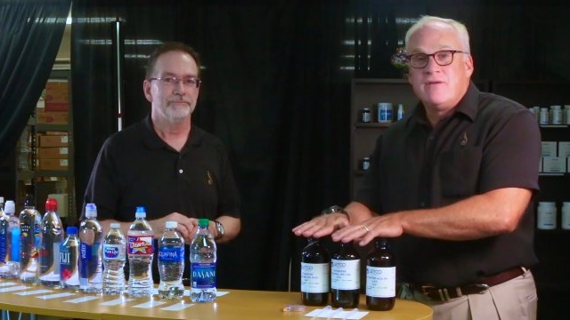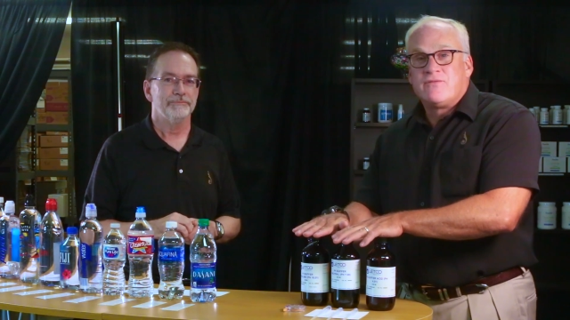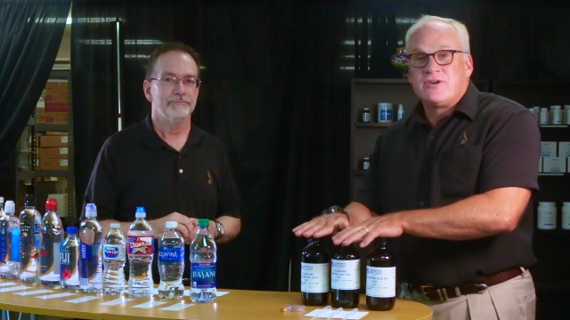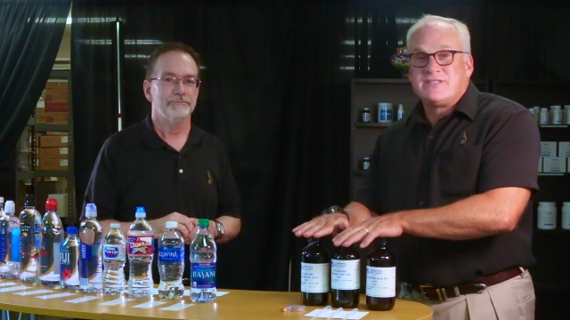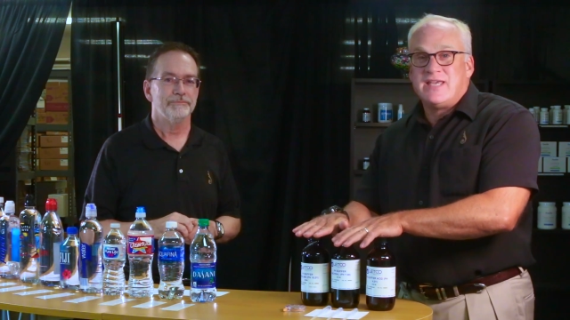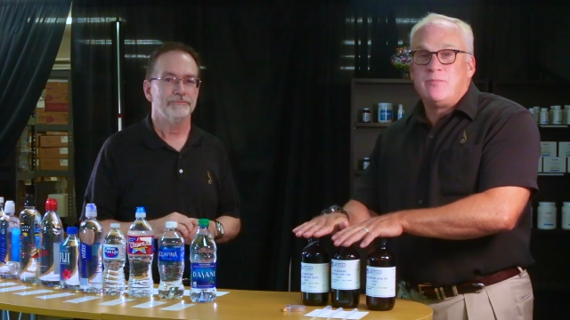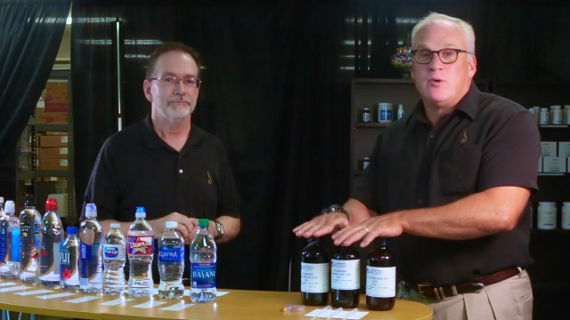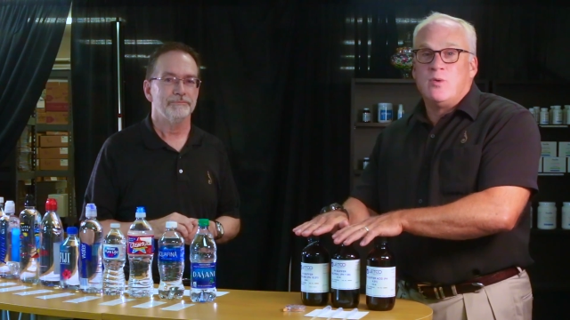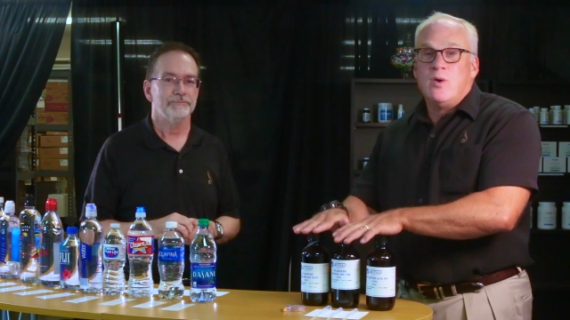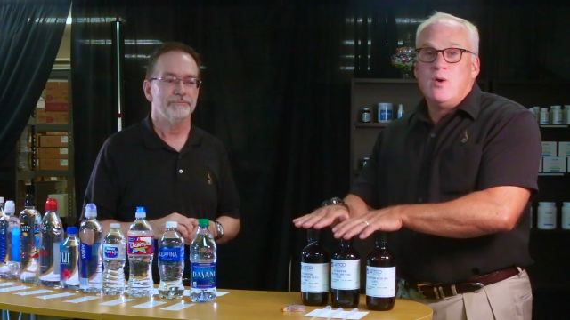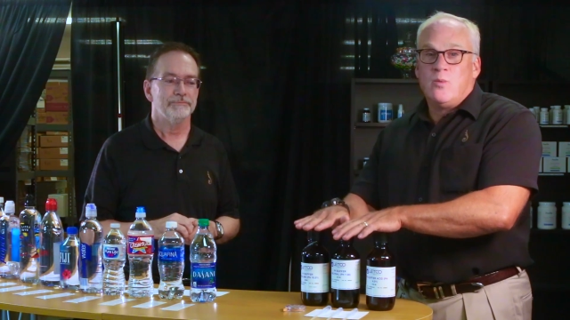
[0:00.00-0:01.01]
Speaker 1: For
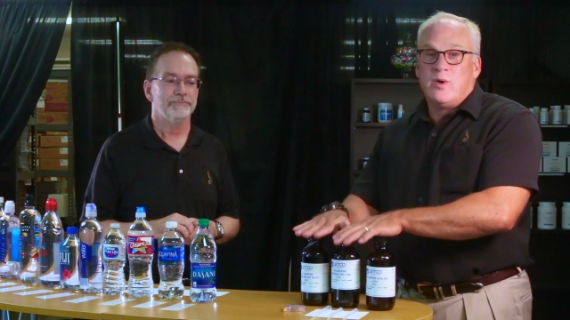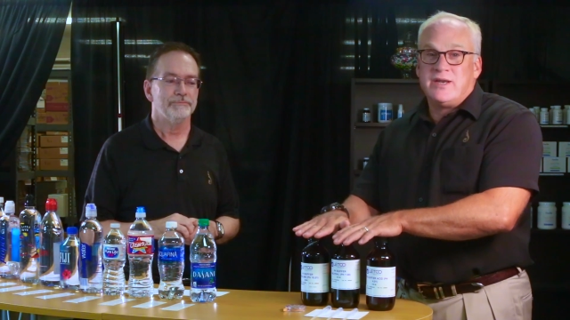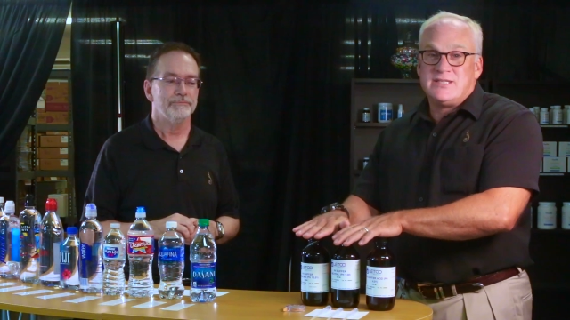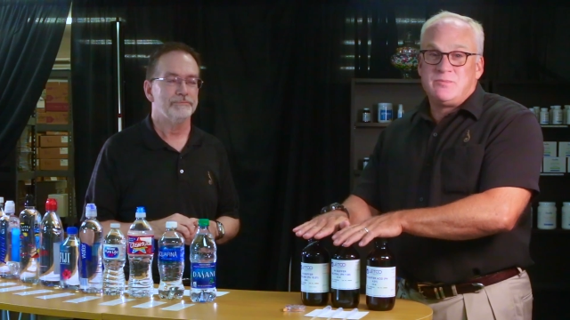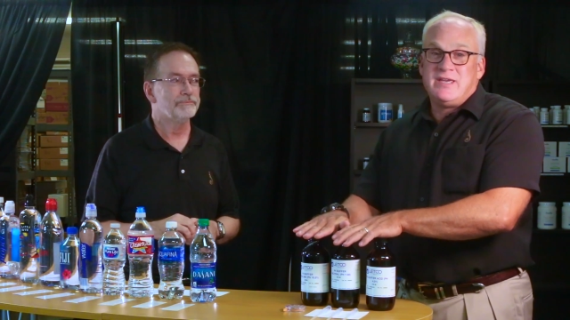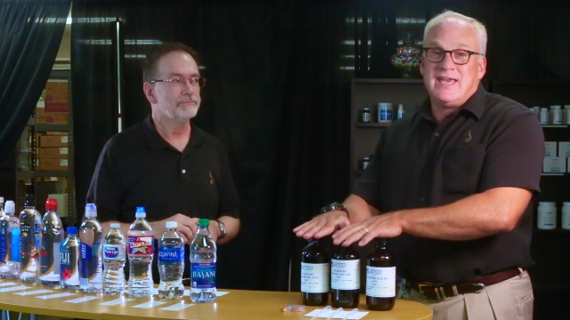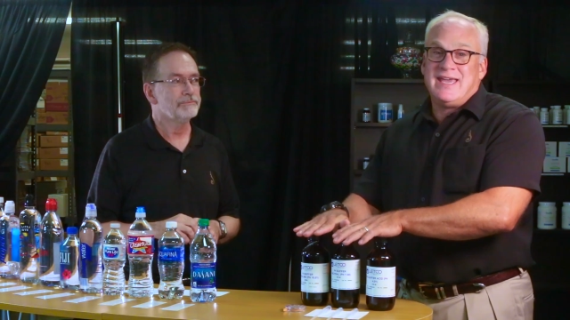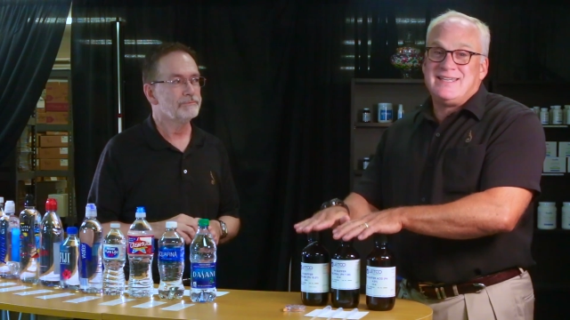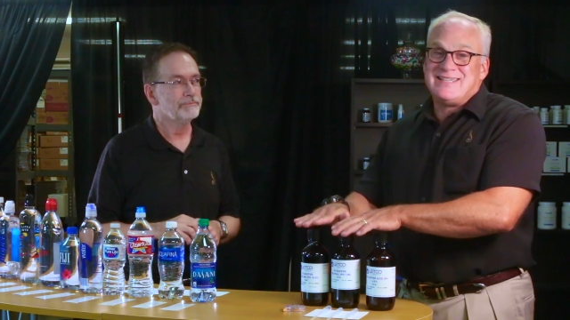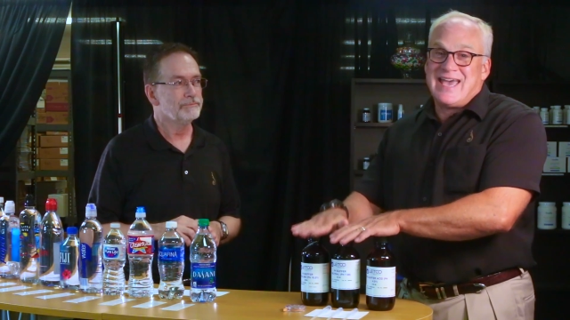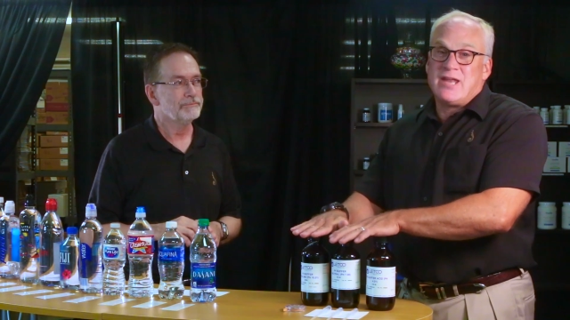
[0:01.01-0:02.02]
example, what is
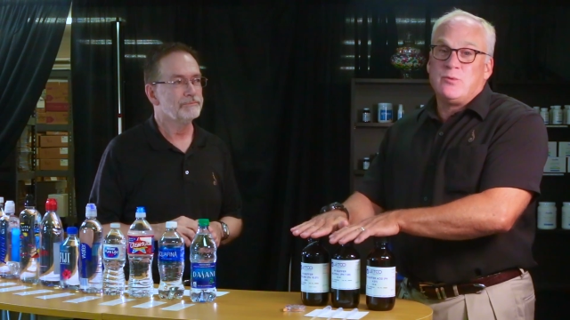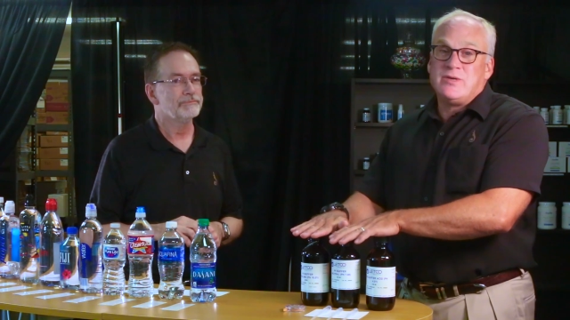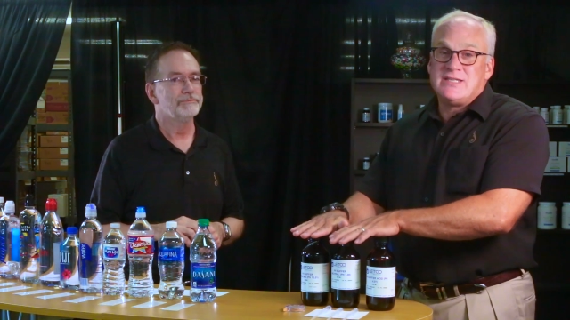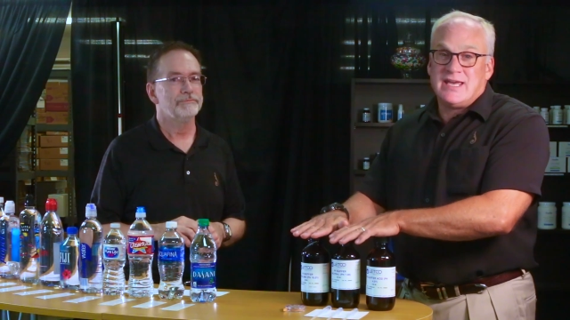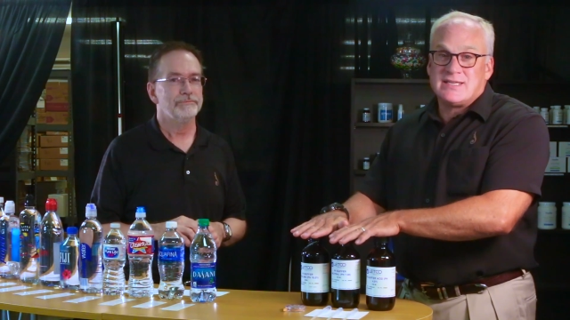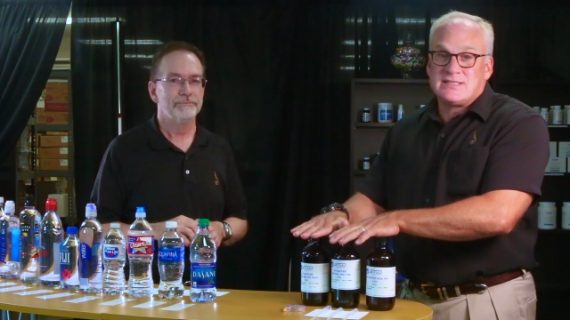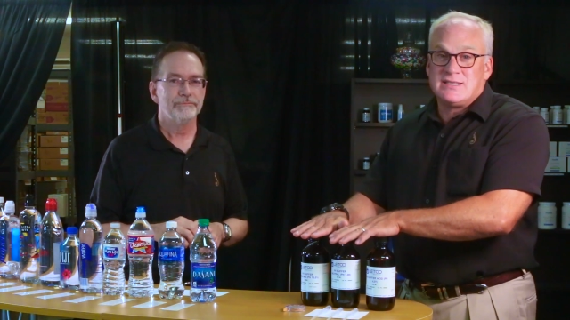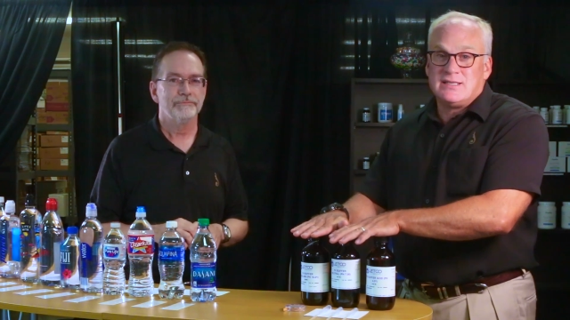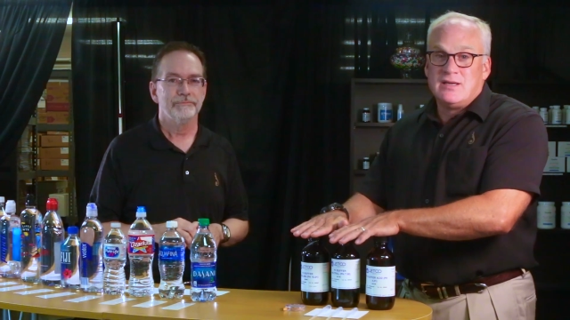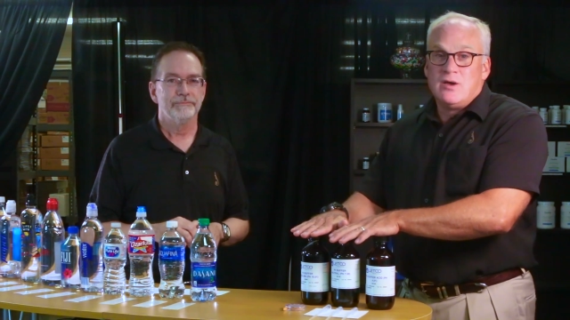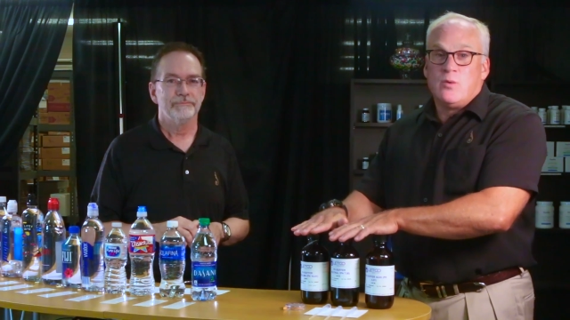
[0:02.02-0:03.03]
pH? How do we test
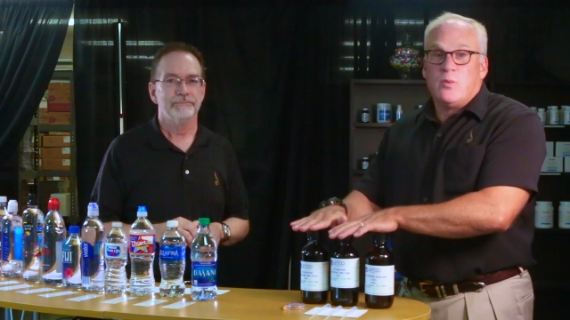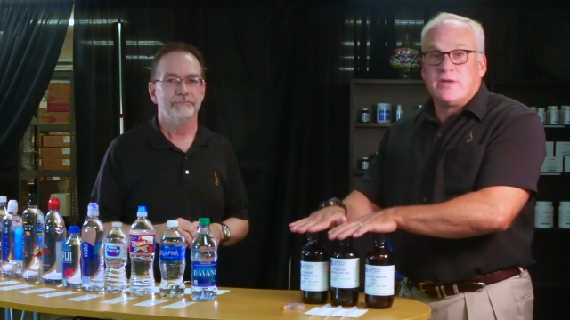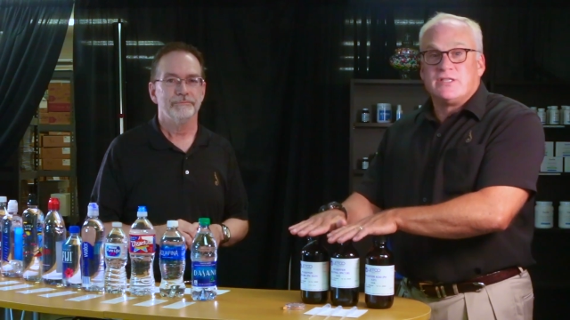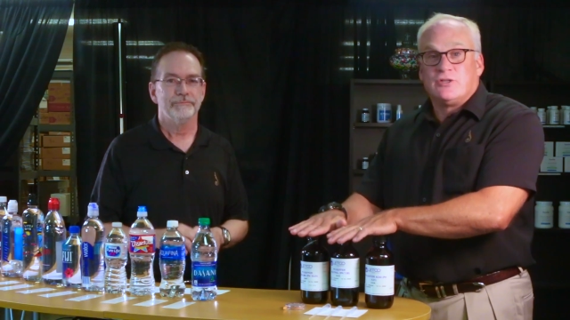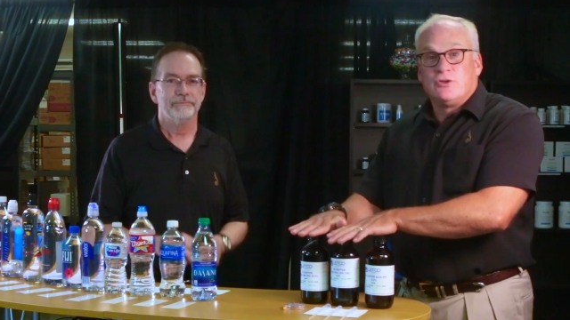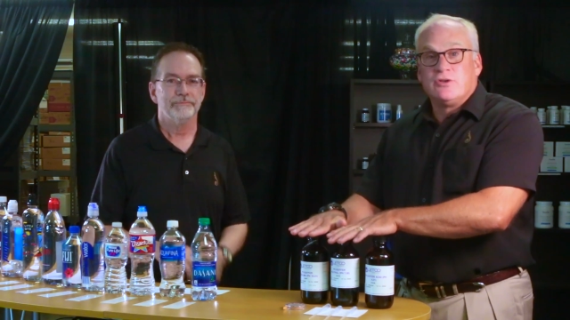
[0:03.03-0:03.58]
it? What does it